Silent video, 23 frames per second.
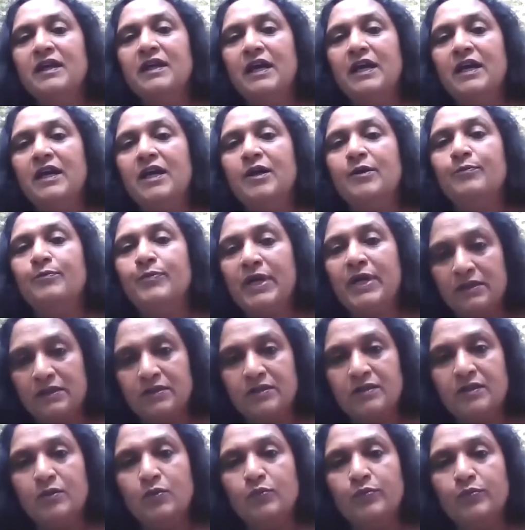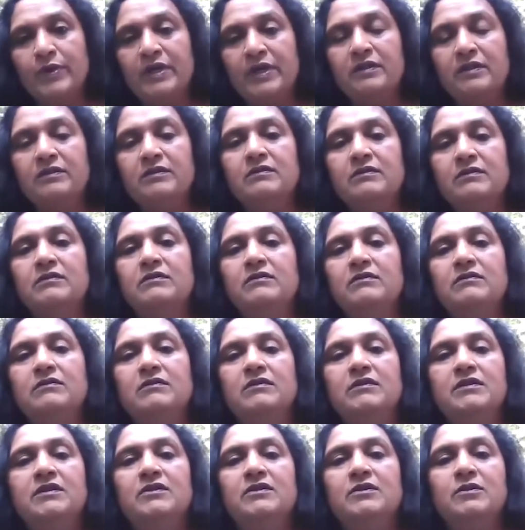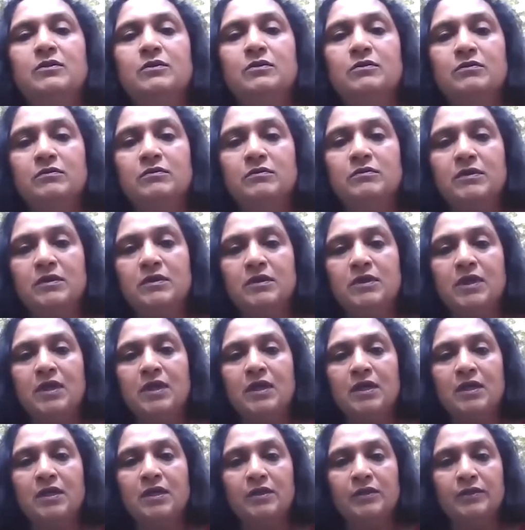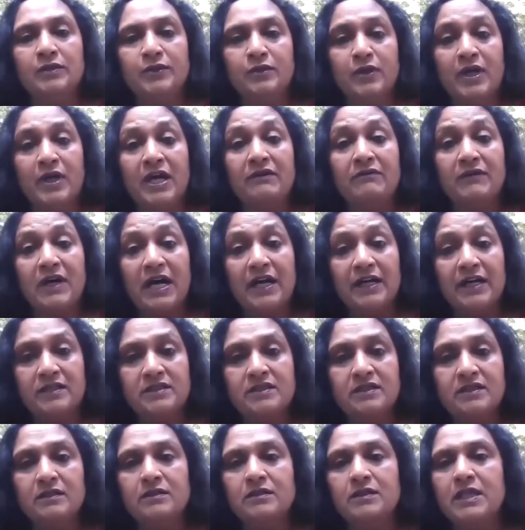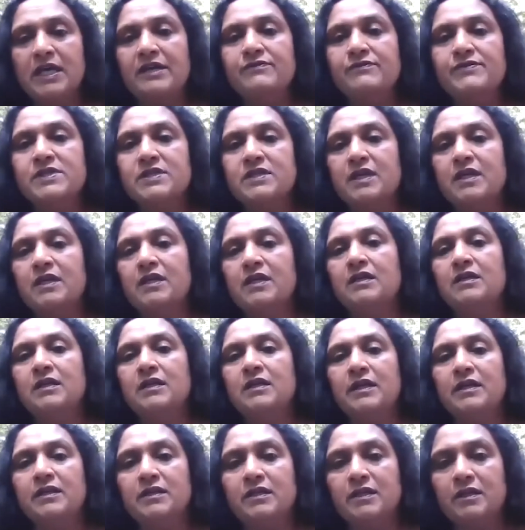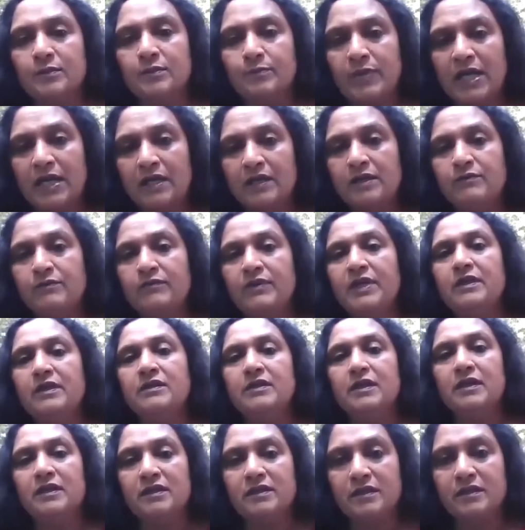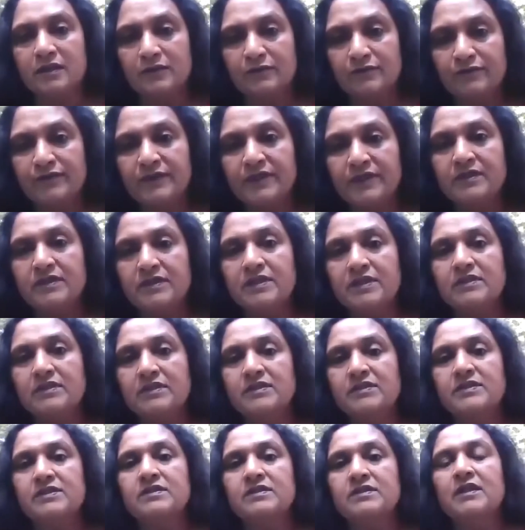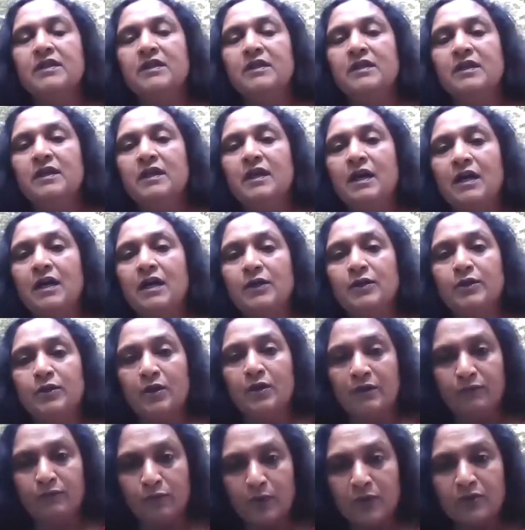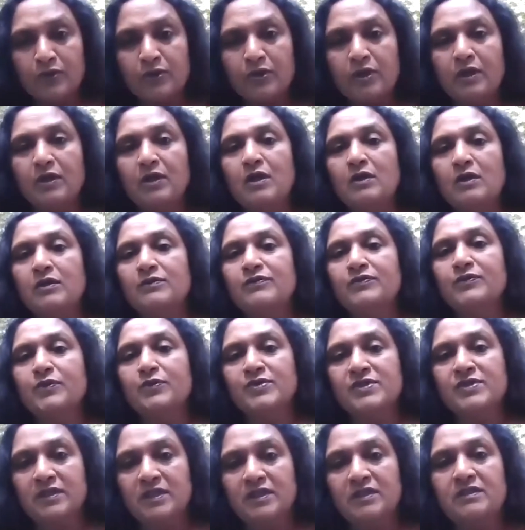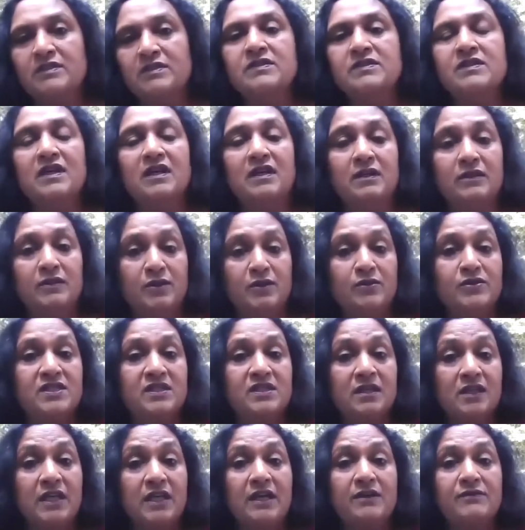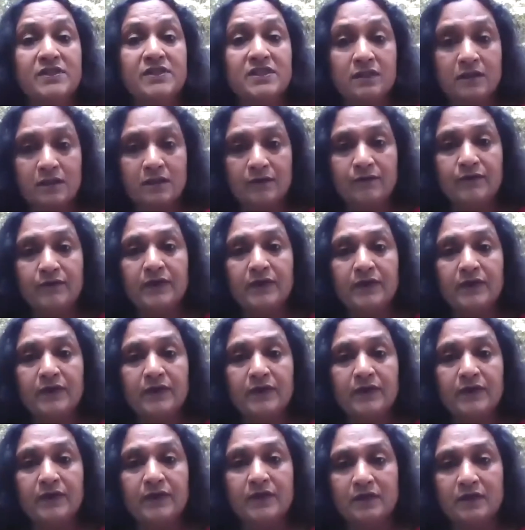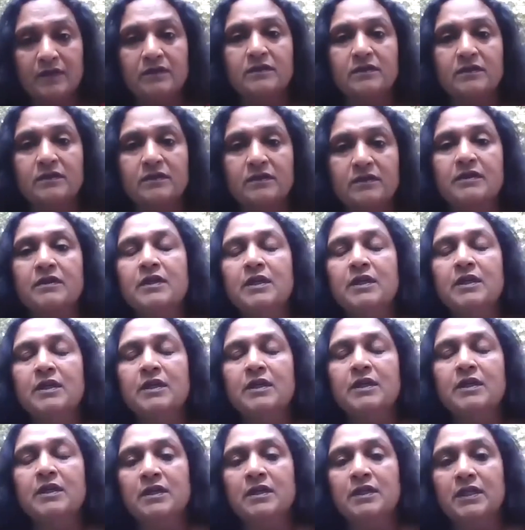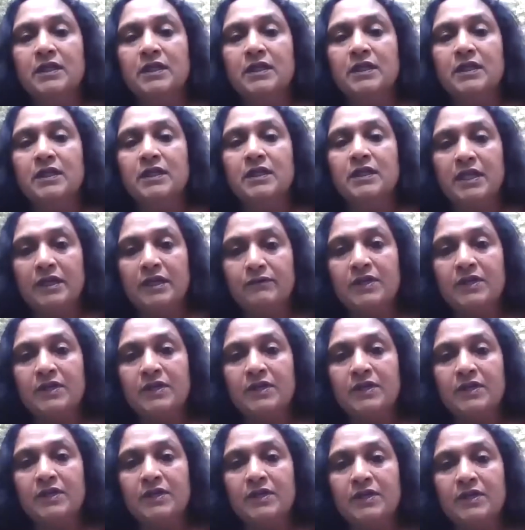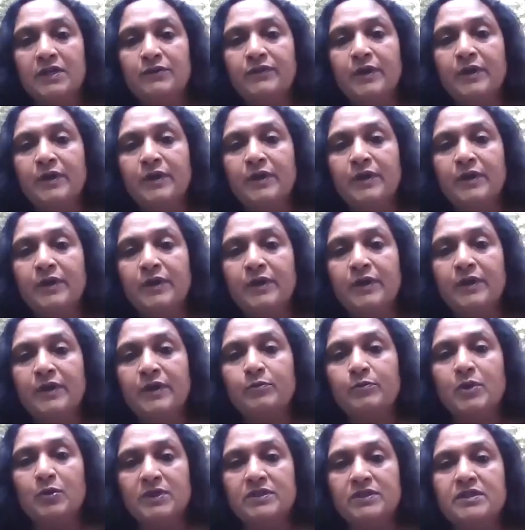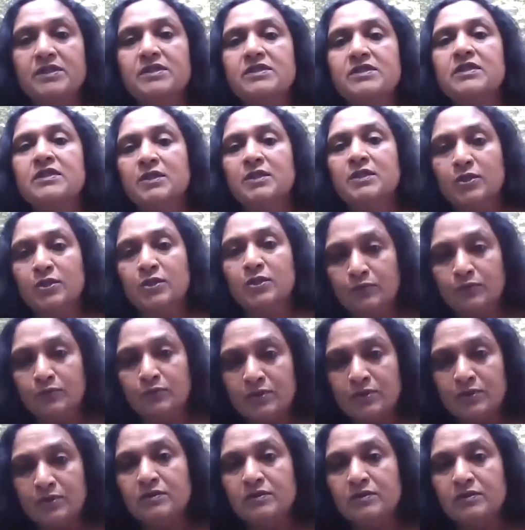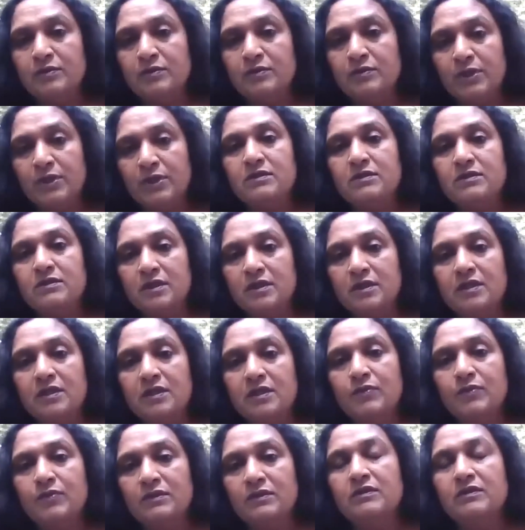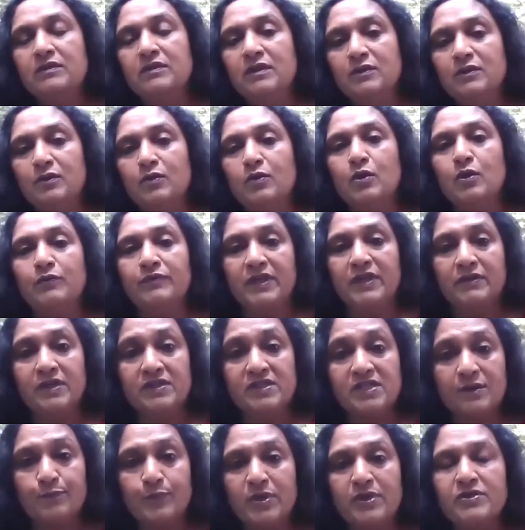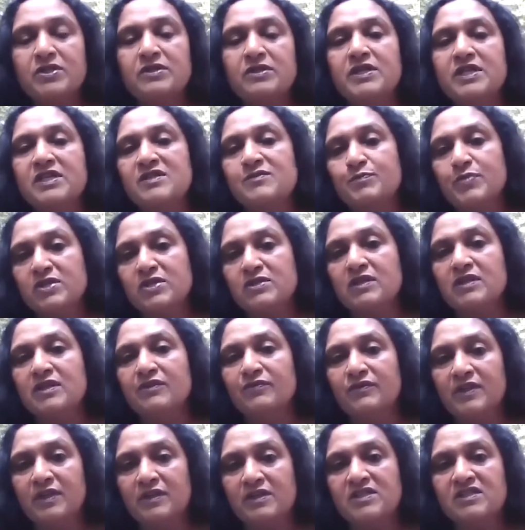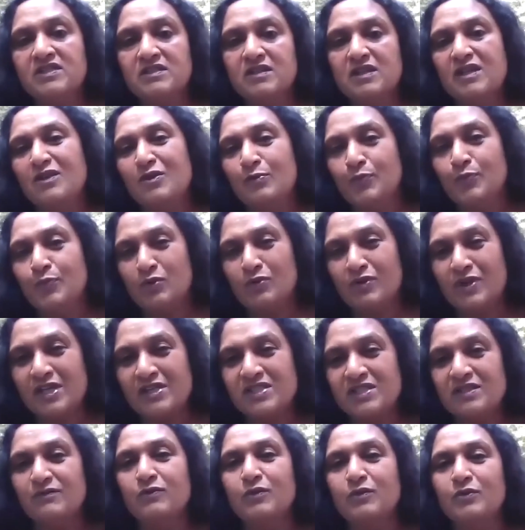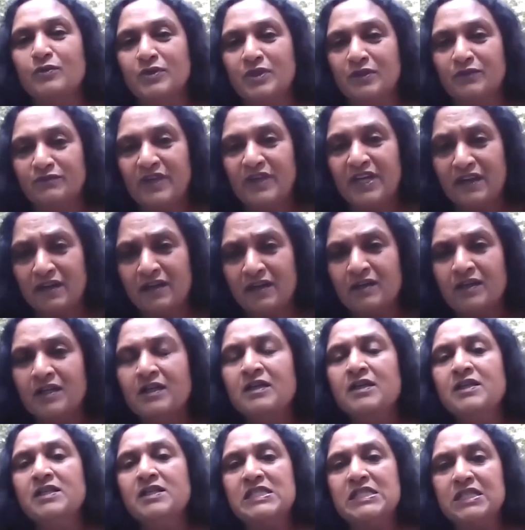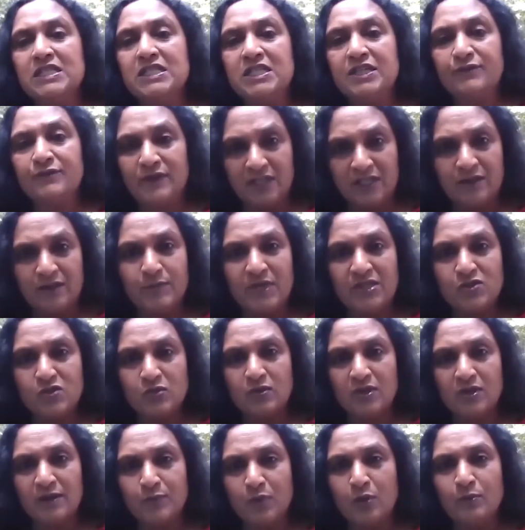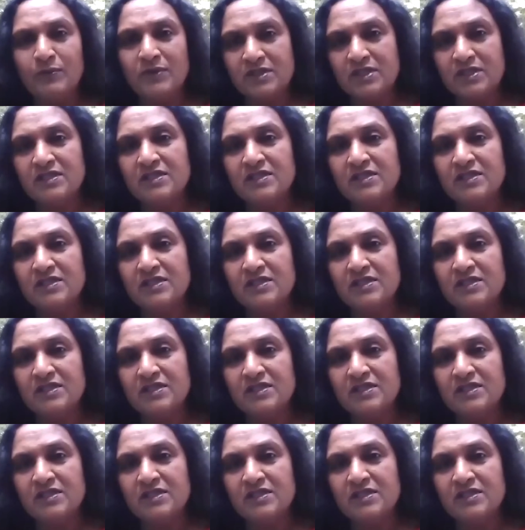Uh, but when, you know, uh, you have ideal lifestyle, ideal body weight, ideal fitness, uh, you have worked on all of those things and you still have significant level abnormalities, you would be treating with, you mm. know, ovarian suppression, especially if there is, you know, progressive growth of hair, significant menstrual abnormalities.